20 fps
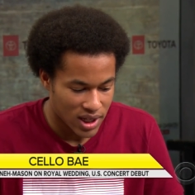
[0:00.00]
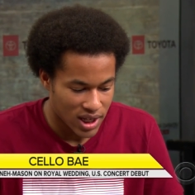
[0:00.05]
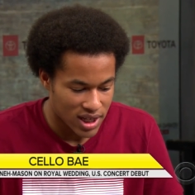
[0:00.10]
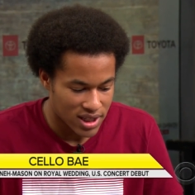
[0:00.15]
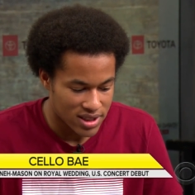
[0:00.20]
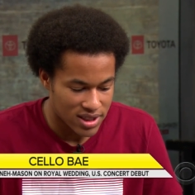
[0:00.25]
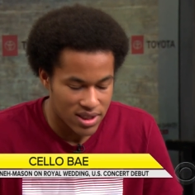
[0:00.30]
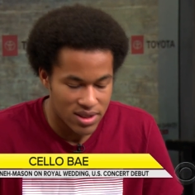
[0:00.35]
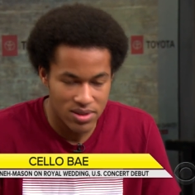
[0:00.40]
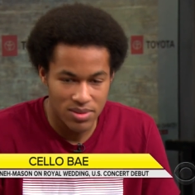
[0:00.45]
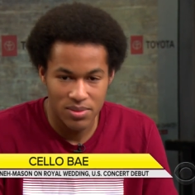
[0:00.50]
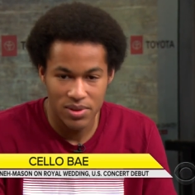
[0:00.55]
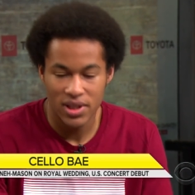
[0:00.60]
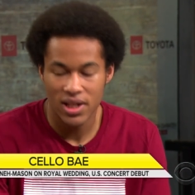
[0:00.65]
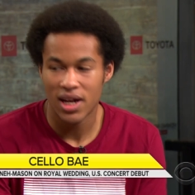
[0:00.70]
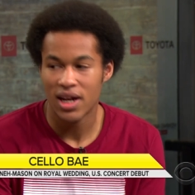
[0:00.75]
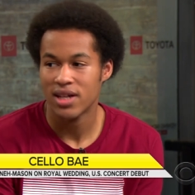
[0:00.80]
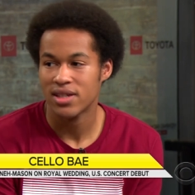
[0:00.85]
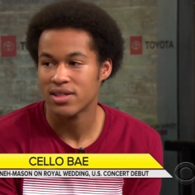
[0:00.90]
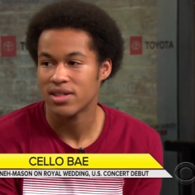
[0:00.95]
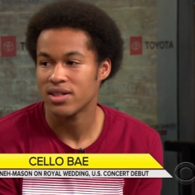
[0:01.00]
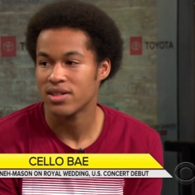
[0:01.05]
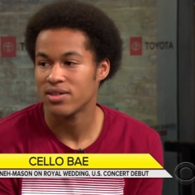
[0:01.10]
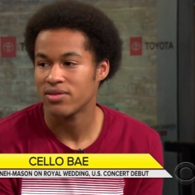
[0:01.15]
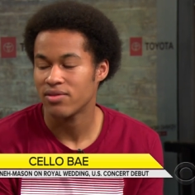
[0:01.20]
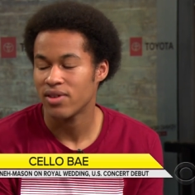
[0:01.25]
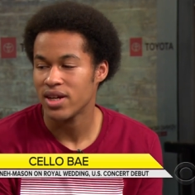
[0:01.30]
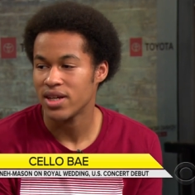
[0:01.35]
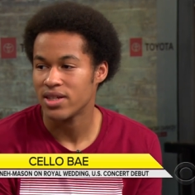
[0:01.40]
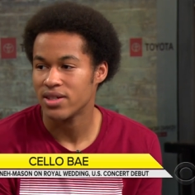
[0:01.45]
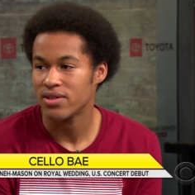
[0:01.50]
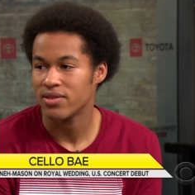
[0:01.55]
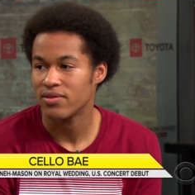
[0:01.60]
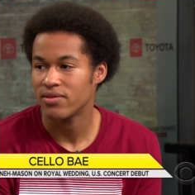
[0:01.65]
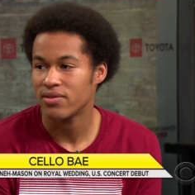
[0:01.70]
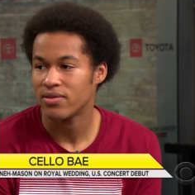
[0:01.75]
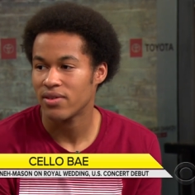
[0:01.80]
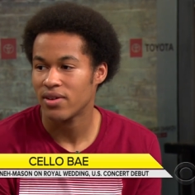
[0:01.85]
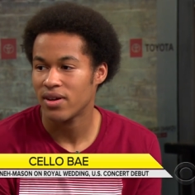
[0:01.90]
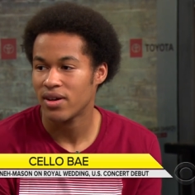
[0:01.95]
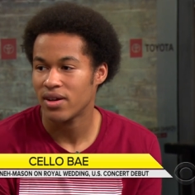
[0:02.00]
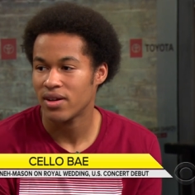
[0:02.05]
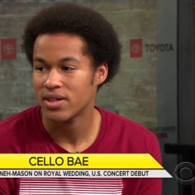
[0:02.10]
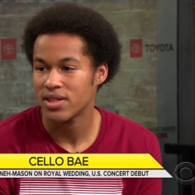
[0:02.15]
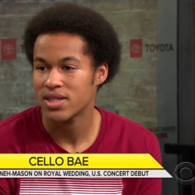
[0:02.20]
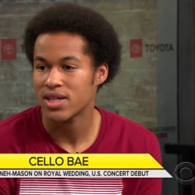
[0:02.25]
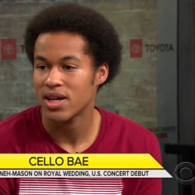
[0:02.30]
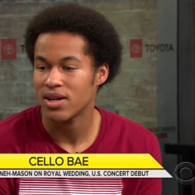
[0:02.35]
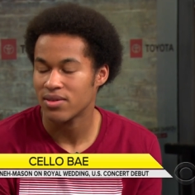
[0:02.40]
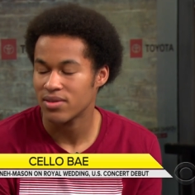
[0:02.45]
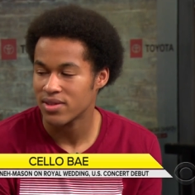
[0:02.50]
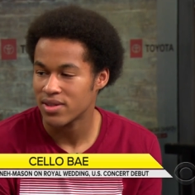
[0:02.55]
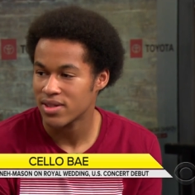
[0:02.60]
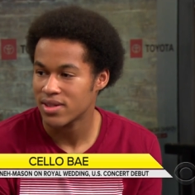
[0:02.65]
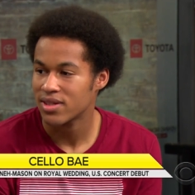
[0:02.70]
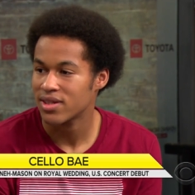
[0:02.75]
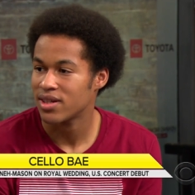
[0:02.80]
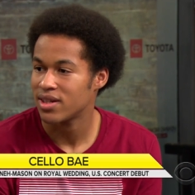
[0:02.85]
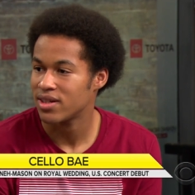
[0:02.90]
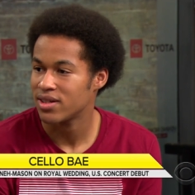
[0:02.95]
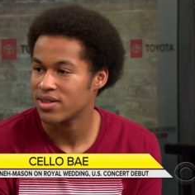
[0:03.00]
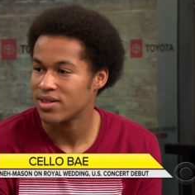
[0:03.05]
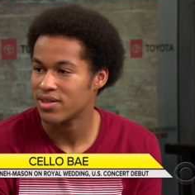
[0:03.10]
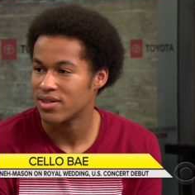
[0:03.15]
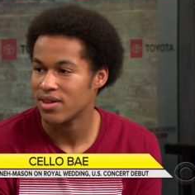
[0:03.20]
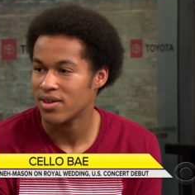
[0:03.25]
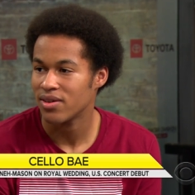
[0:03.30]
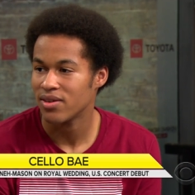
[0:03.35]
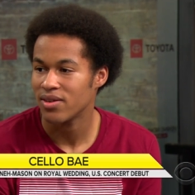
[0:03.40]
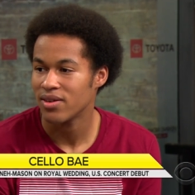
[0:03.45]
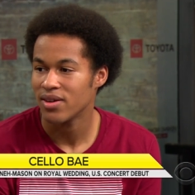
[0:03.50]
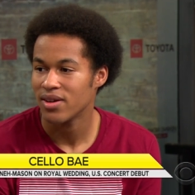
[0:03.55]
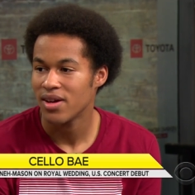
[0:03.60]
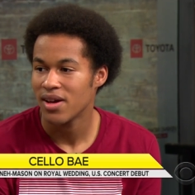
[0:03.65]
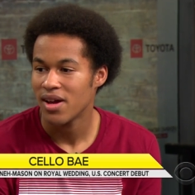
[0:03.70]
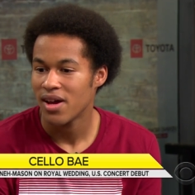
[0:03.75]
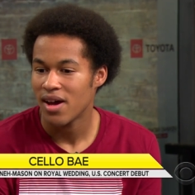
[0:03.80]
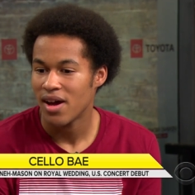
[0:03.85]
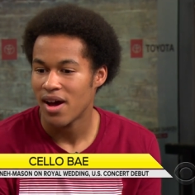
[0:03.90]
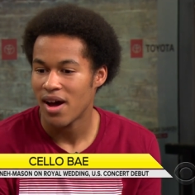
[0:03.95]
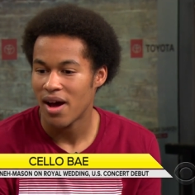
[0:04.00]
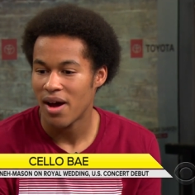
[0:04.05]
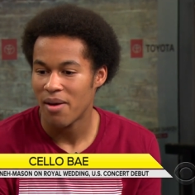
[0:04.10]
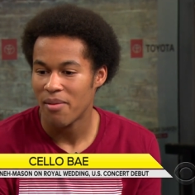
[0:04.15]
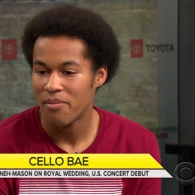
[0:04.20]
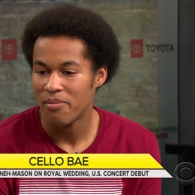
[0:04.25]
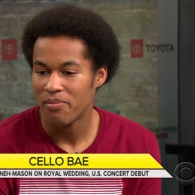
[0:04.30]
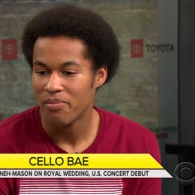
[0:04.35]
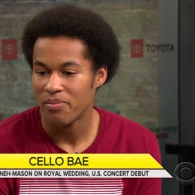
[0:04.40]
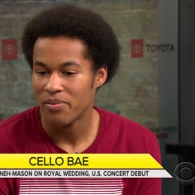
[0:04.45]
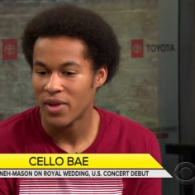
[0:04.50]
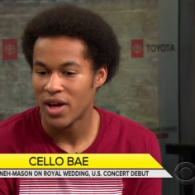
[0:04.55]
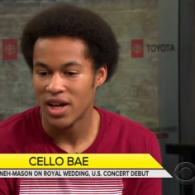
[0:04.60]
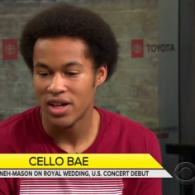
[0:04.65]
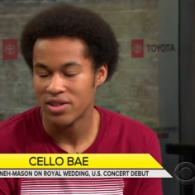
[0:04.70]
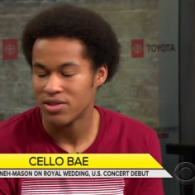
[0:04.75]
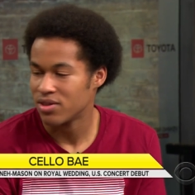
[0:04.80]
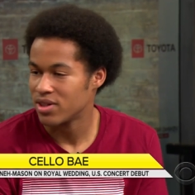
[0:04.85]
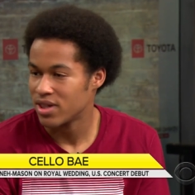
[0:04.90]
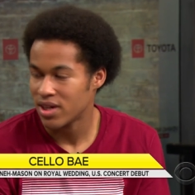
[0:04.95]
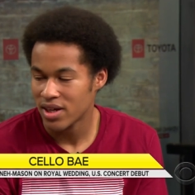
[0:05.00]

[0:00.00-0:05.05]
it's an instrument that has such a range of sounds, and so I enjoy